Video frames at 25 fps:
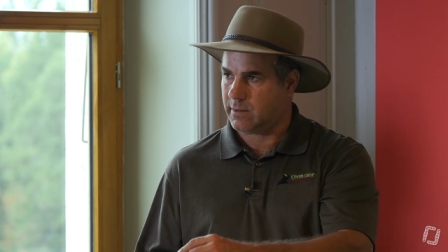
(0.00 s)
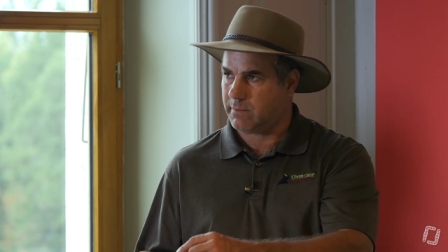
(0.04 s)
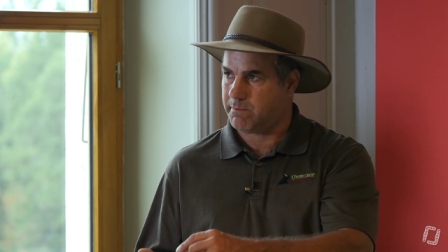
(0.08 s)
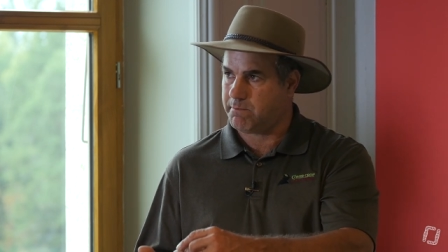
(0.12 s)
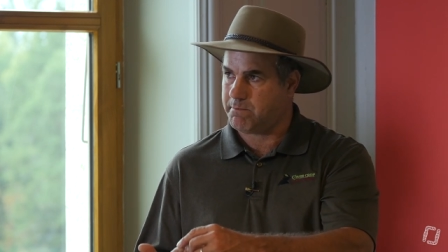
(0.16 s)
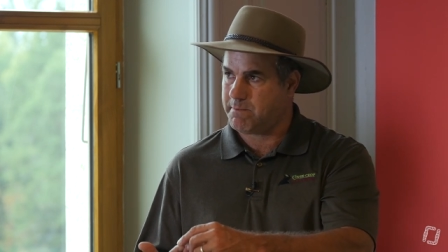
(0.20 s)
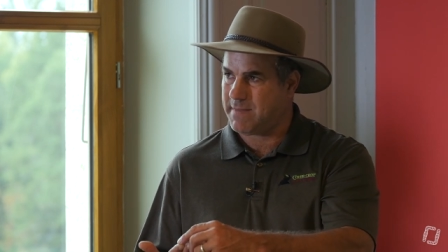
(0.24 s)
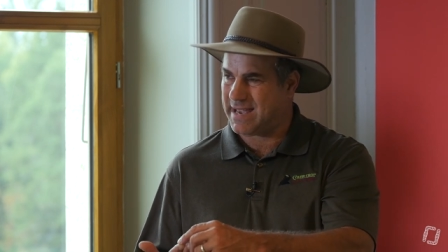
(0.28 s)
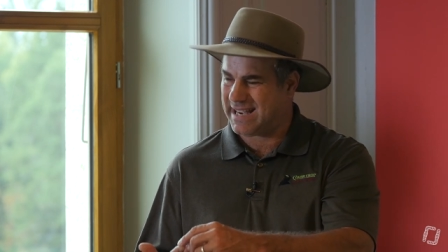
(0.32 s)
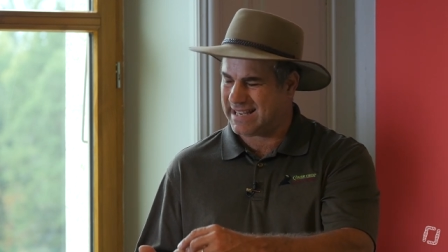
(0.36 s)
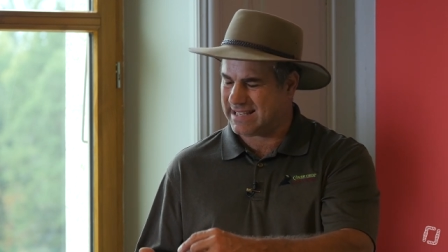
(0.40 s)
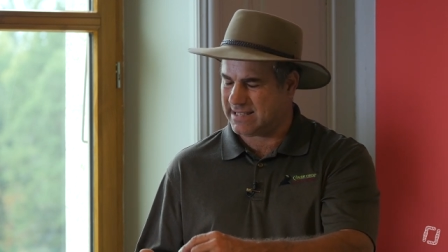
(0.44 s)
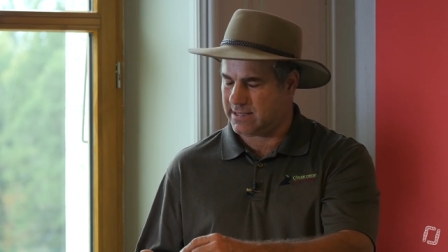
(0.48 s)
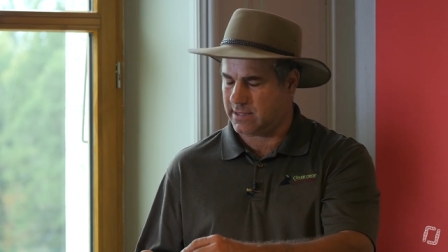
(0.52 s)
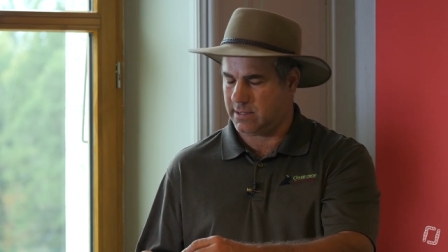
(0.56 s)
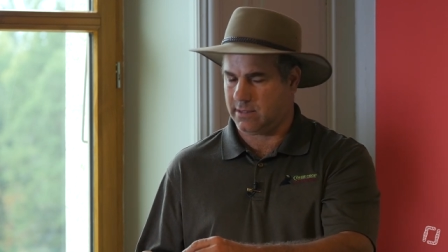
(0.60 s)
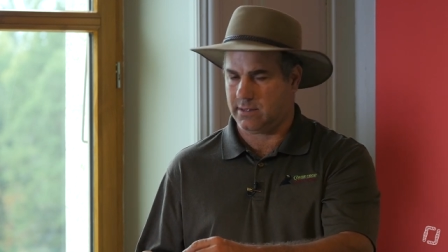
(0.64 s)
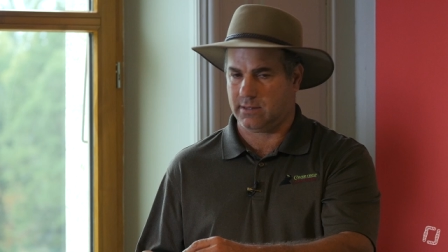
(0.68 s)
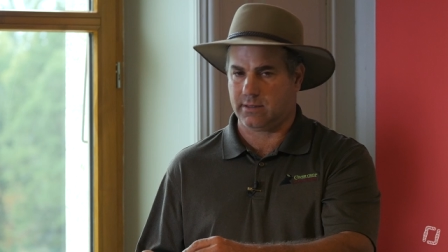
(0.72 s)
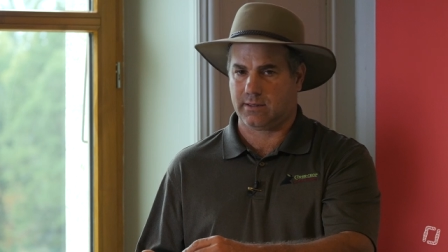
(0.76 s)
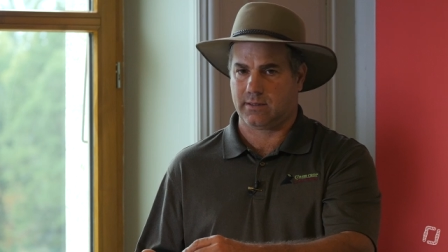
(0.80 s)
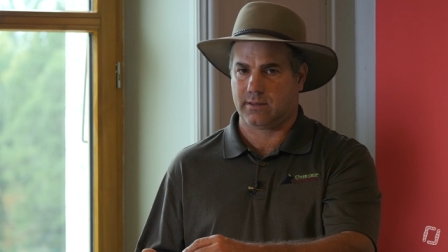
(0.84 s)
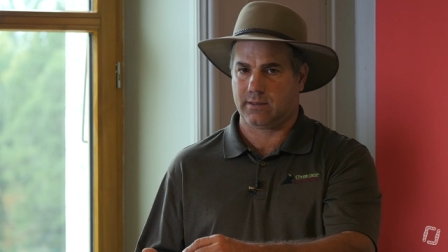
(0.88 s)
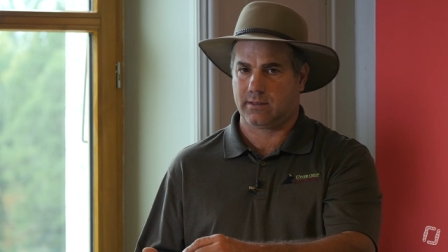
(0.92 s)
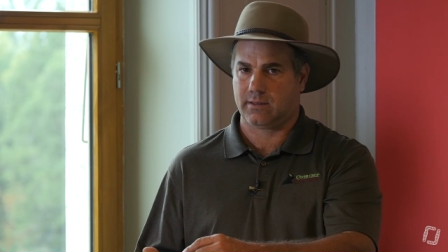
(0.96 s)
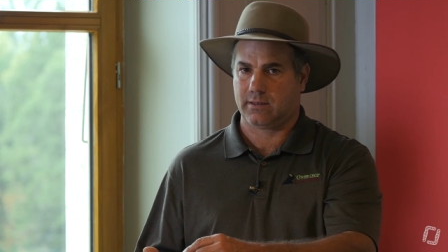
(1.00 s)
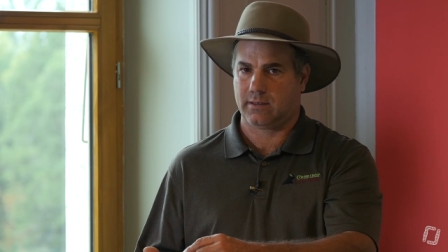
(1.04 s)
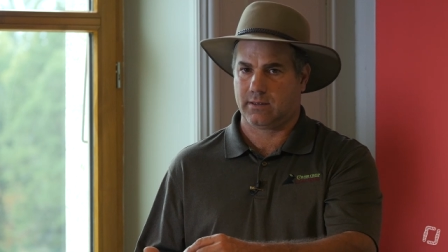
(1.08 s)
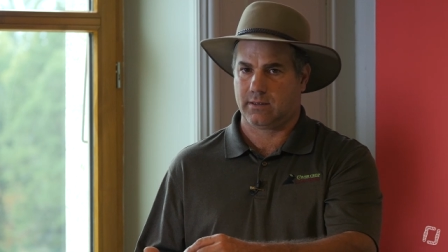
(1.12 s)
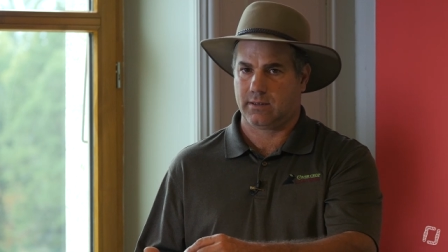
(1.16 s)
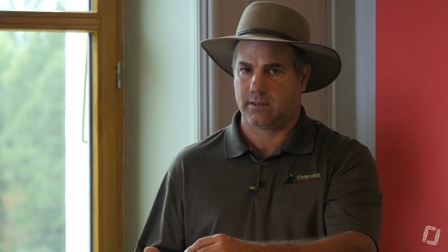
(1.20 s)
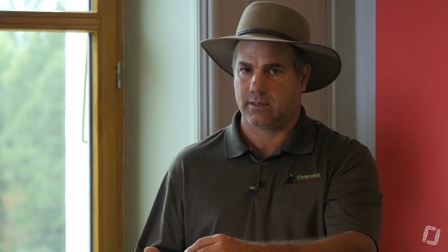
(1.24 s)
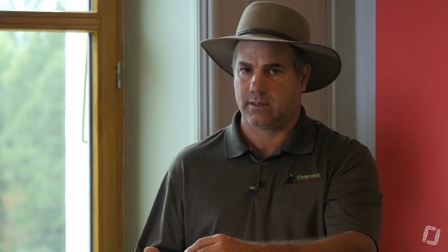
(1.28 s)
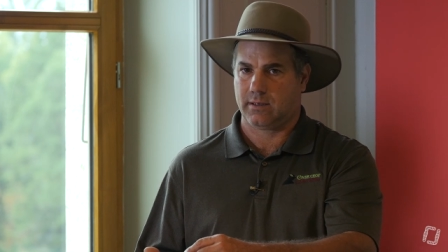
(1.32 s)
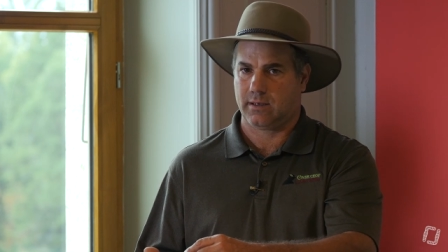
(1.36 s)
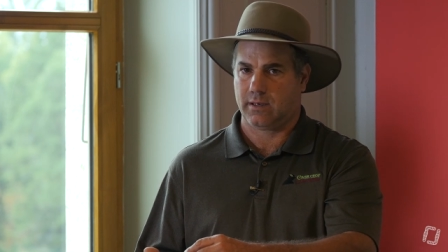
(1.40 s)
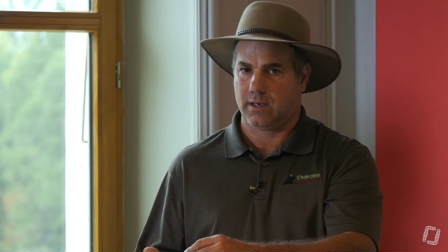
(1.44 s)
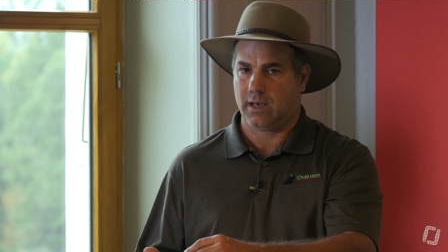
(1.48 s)
mixes
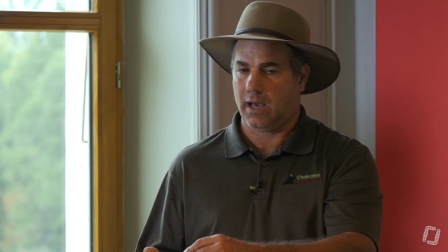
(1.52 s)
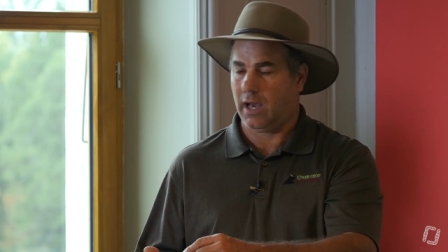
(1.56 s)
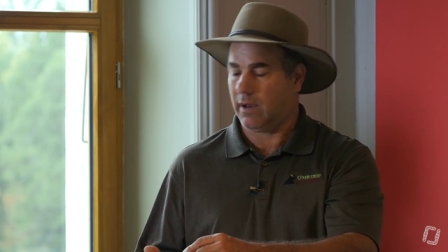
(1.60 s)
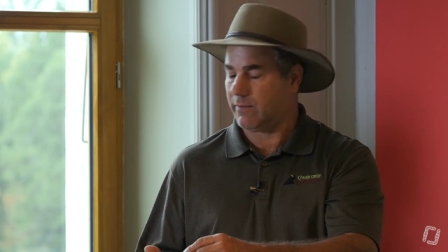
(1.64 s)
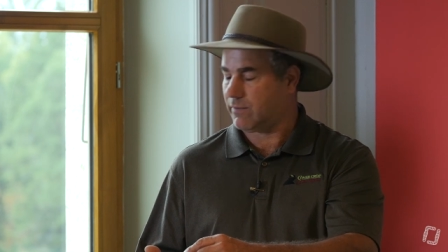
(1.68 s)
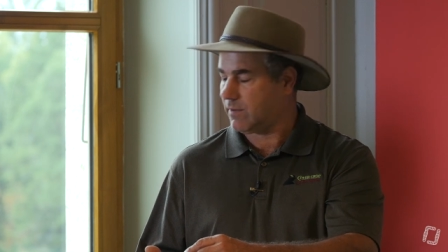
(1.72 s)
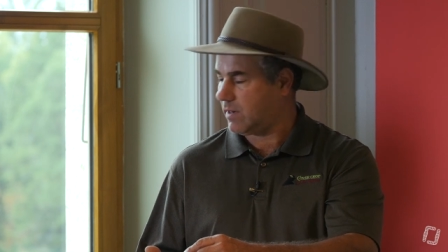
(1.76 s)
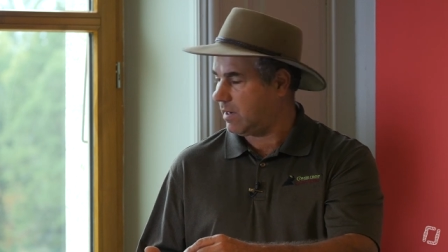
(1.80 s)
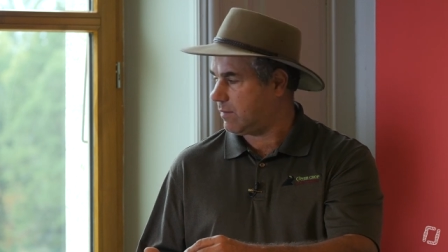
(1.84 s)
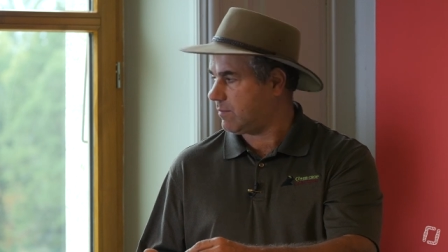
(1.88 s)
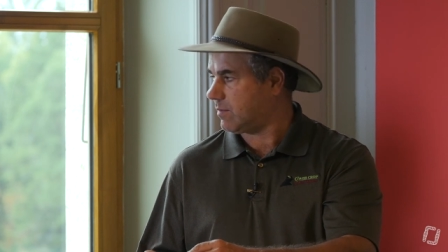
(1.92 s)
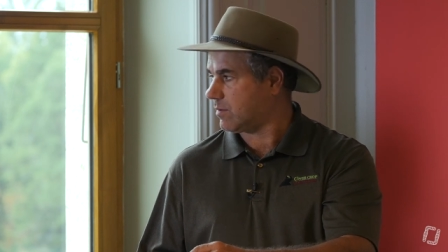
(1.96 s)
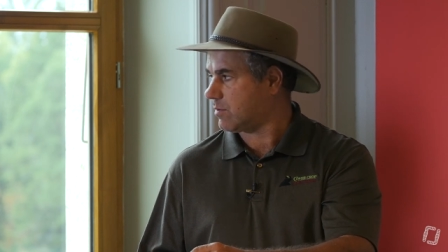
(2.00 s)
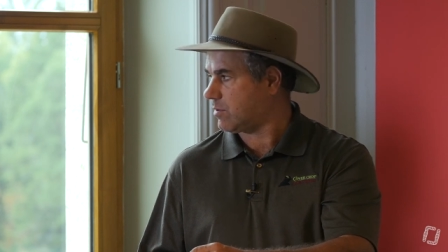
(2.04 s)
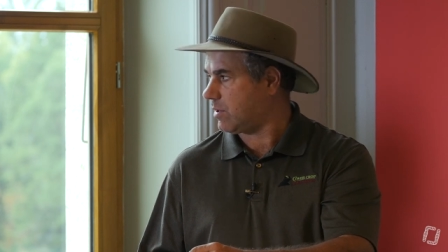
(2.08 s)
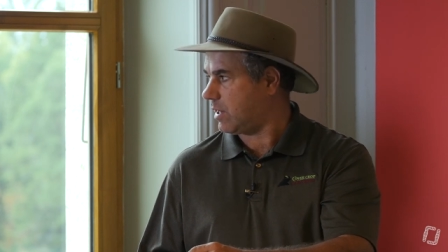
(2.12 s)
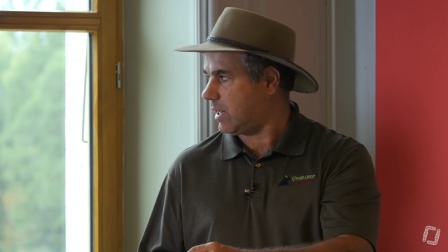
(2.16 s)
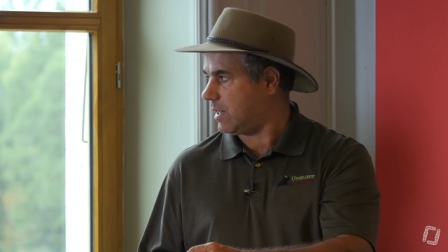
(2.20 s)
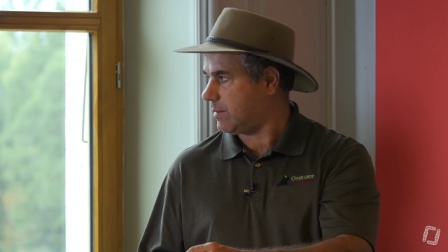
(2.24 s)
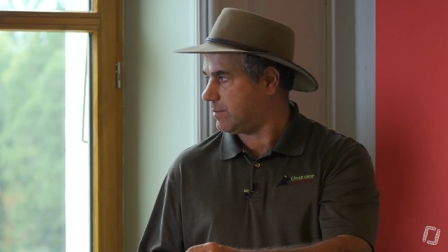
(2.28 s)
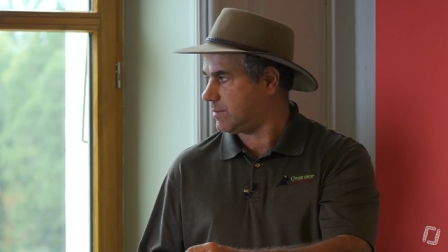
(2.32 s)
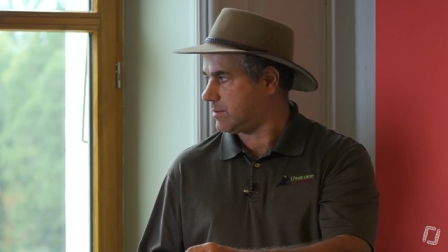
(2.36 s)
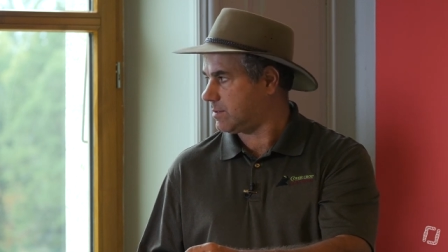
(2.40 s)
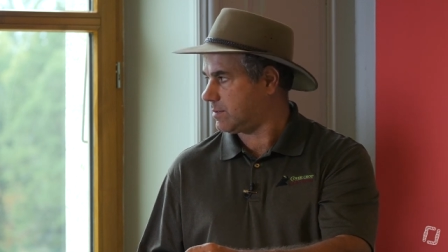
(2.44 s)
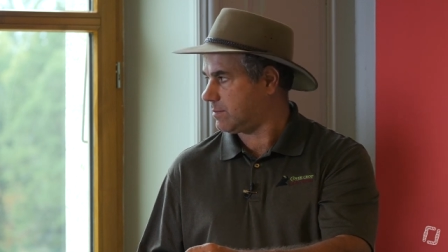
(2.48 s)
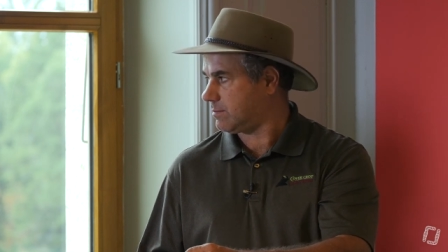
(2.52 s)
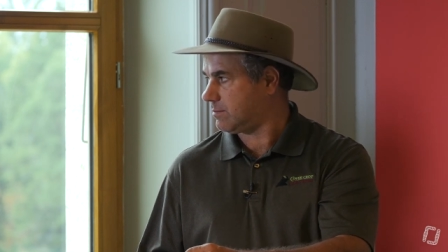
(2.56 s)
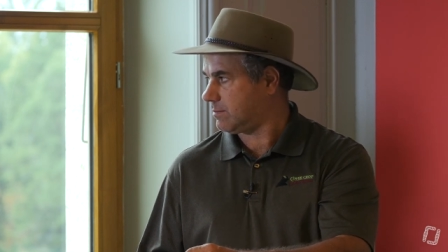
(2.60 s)
of cover crops.